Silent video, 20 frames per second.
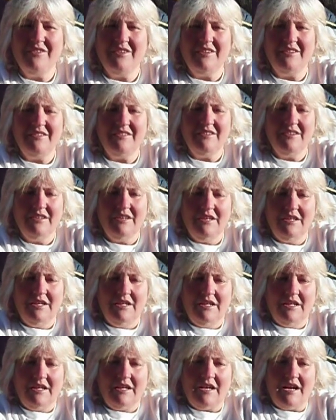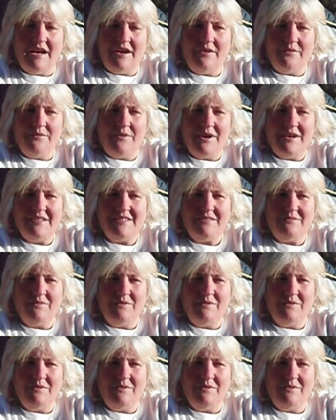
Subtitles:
and kind of rest.